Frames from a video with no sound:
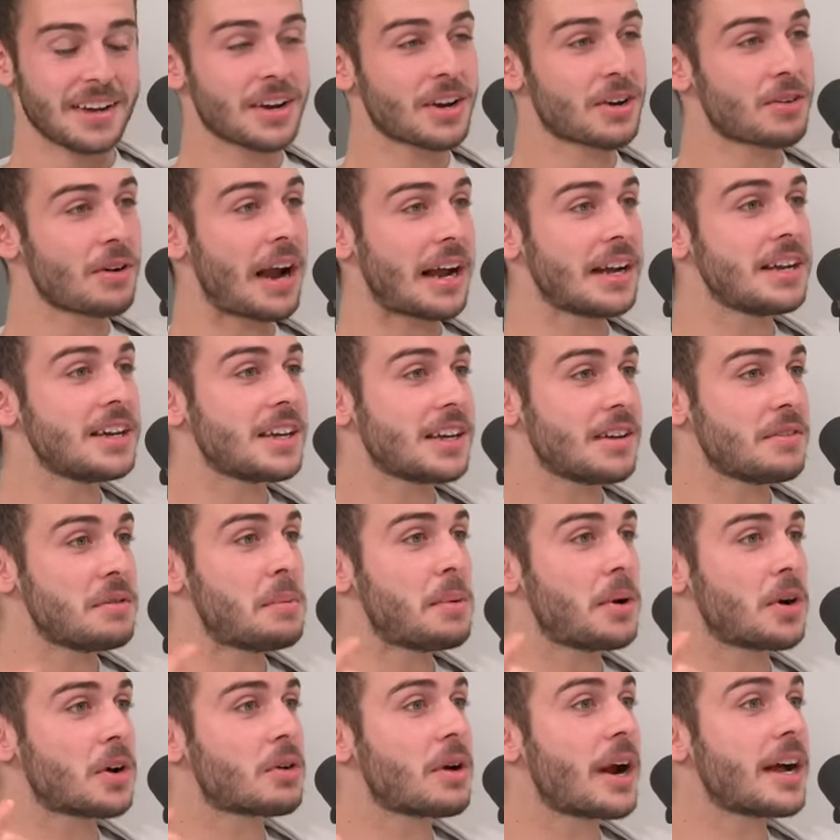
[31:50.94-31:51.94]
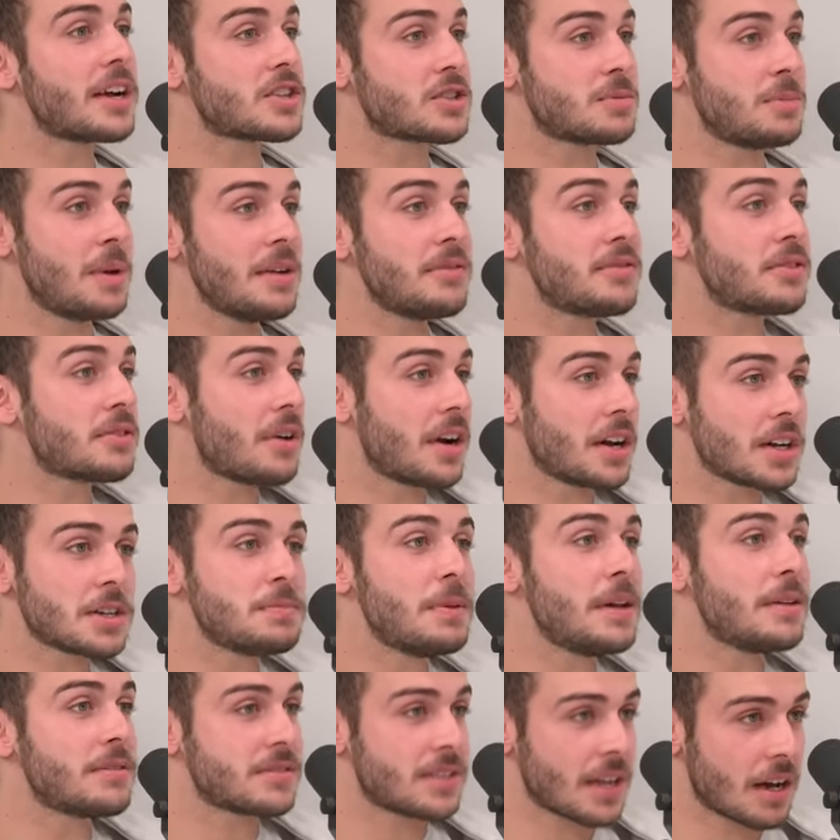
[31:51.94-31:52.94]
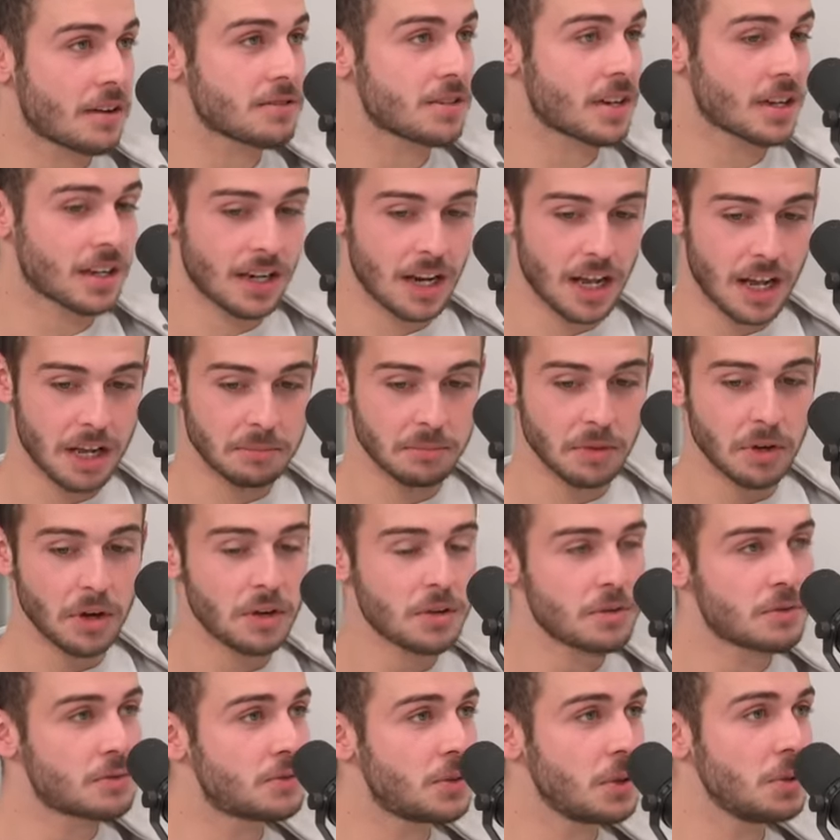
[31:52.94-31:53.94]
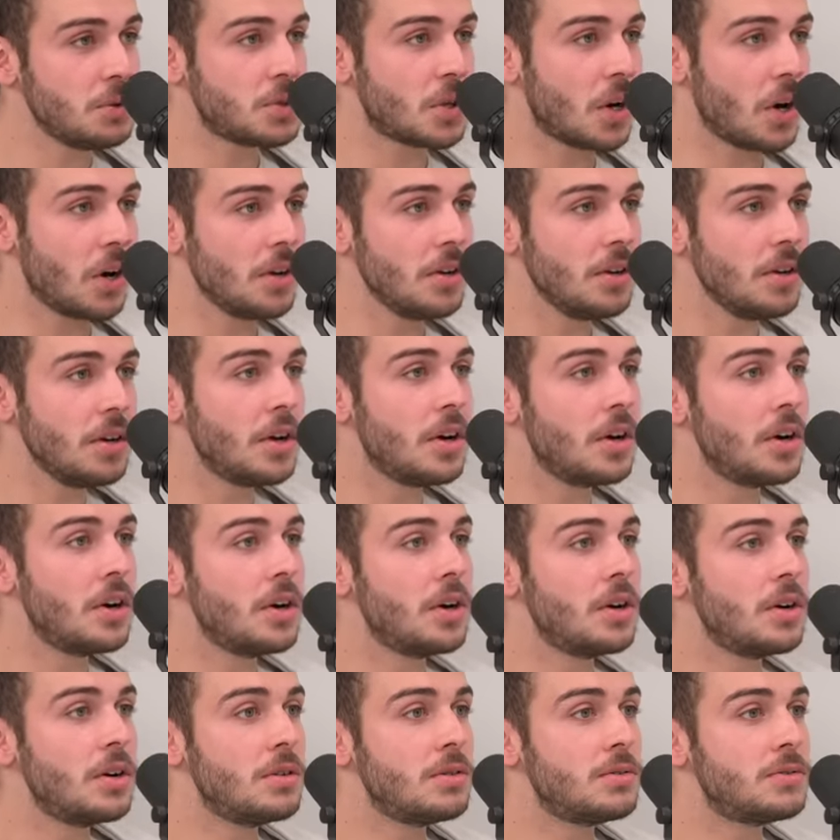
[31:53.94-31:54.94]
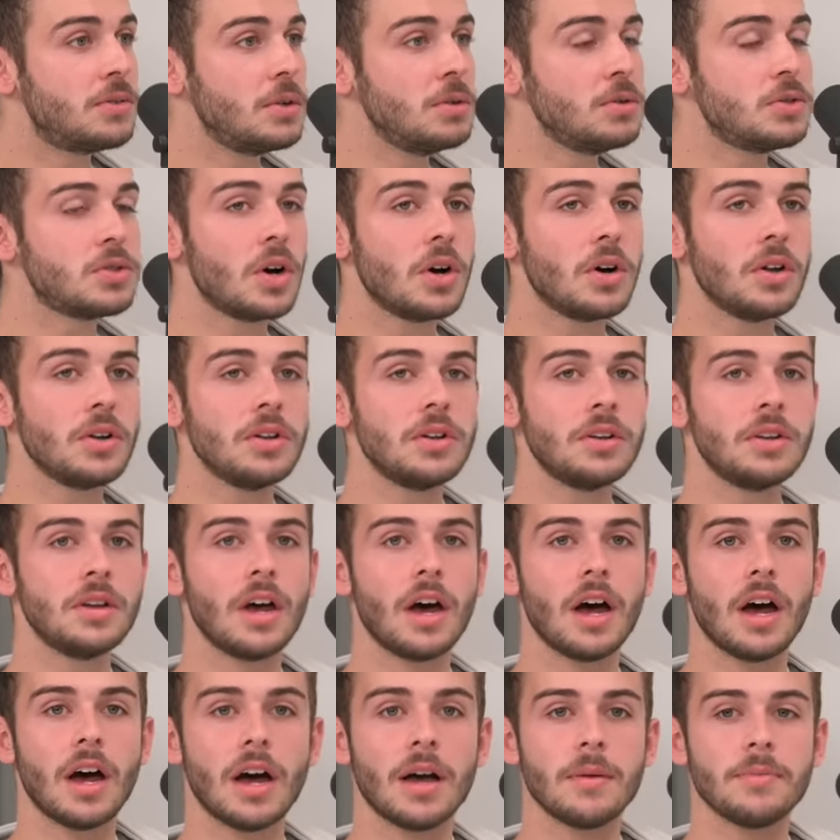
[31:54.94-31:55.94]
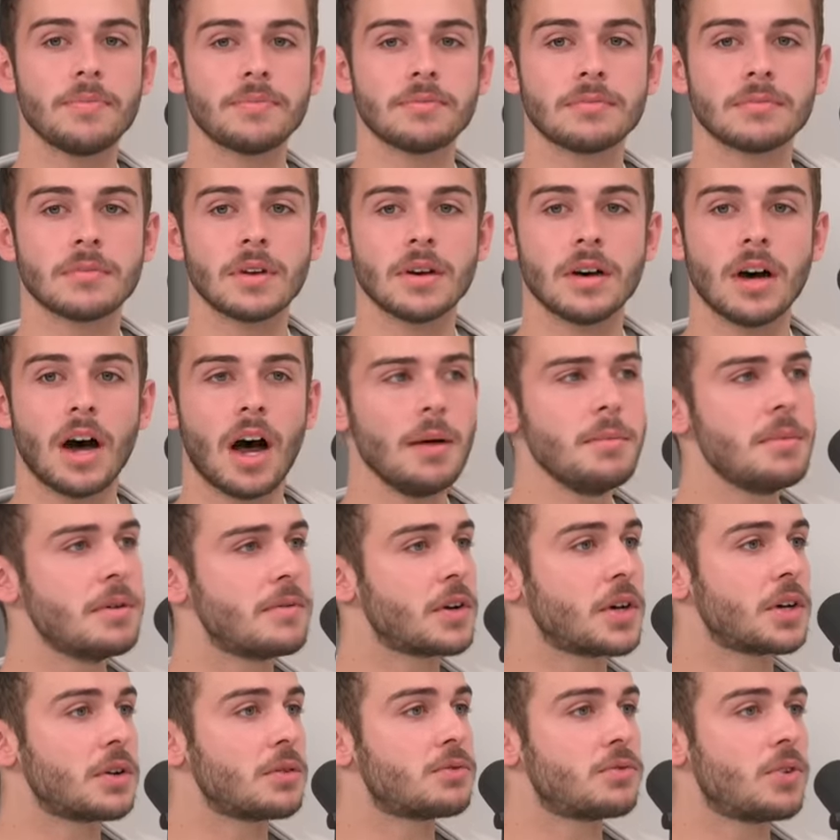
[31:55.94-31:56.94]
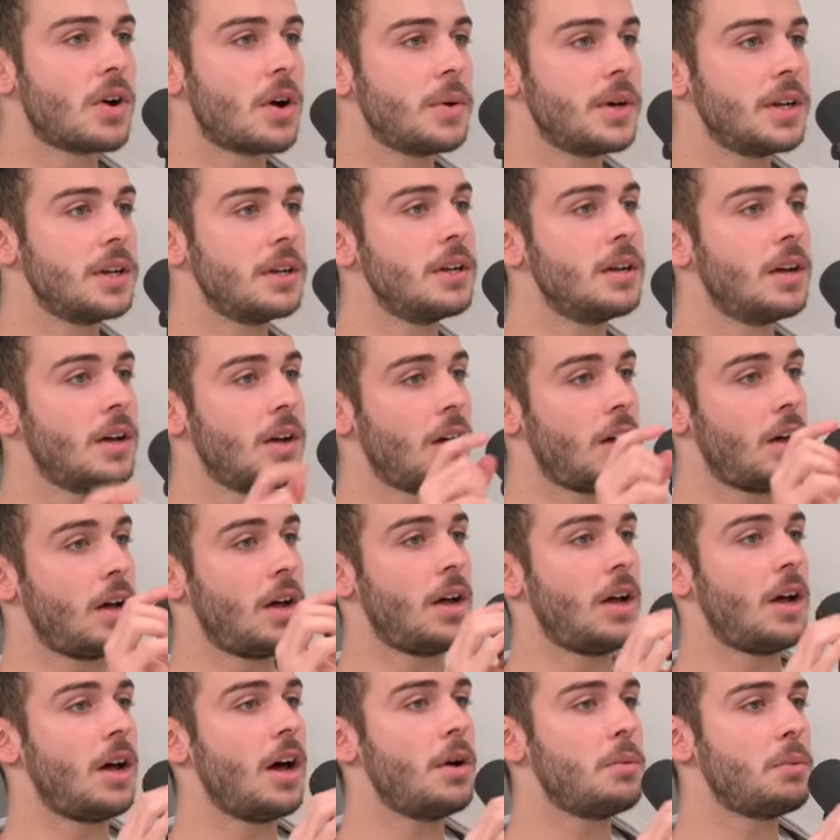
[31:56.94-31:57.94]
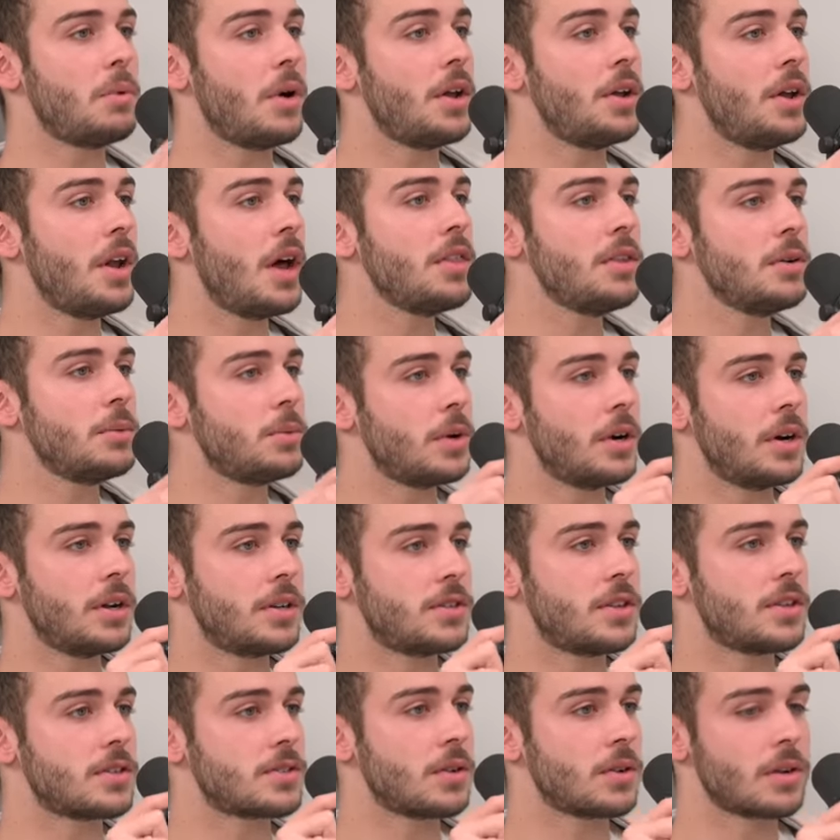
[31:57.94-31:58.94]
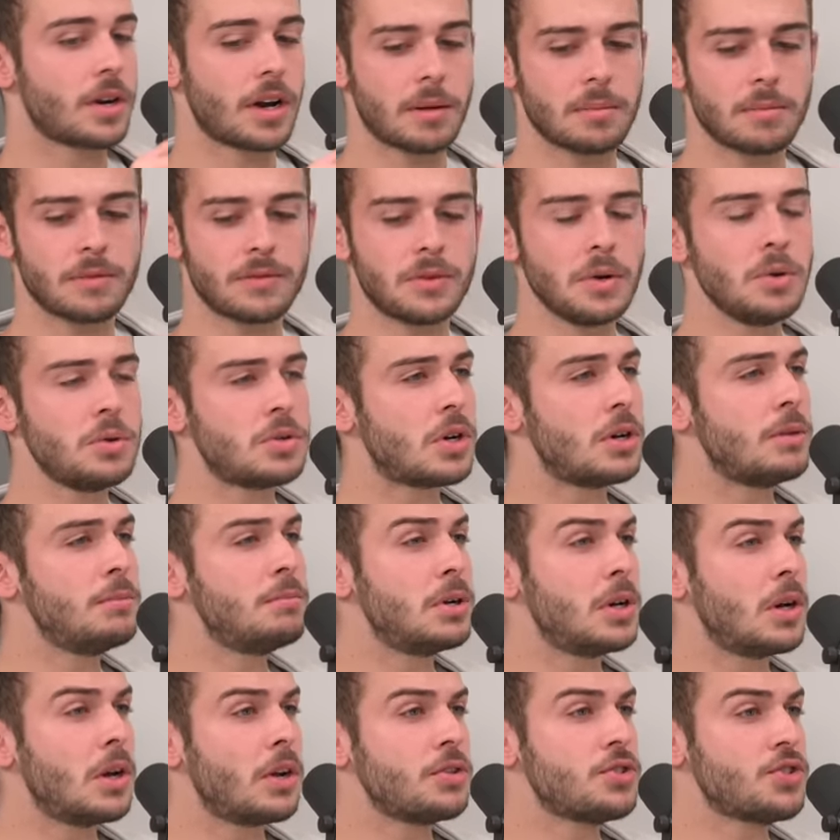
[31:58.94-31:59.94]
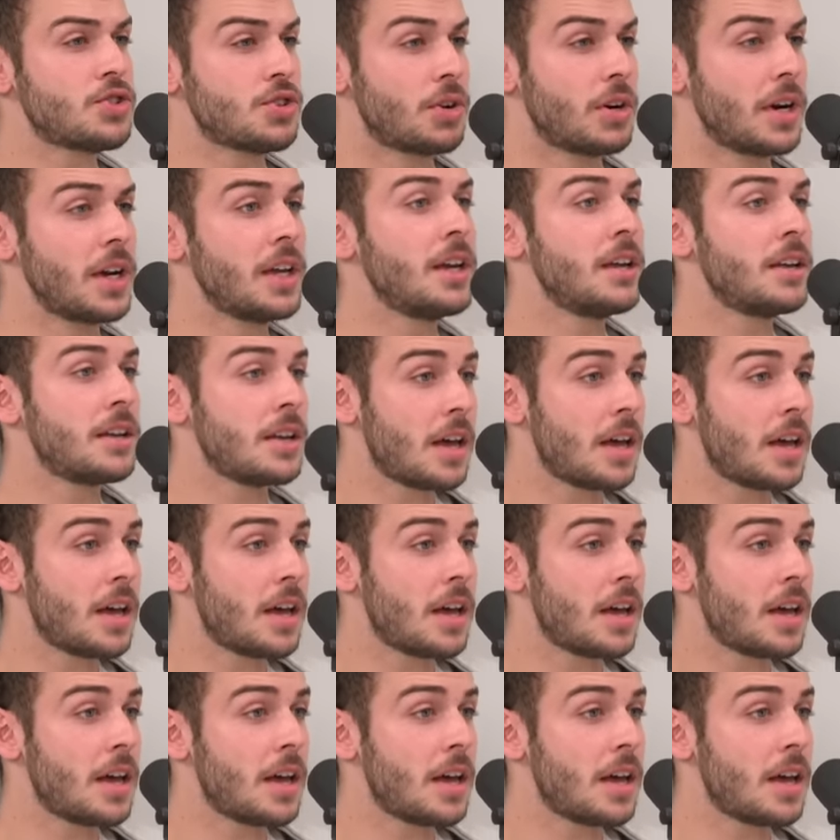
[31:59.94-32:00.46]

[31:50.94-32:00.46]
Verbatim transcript: Crank, if you put Crank pepper. Smith, Crank Smith sounds like a name. Futon, futon. Um, I'm even going to throw in a, another word that's not a name. Futon boulangerie.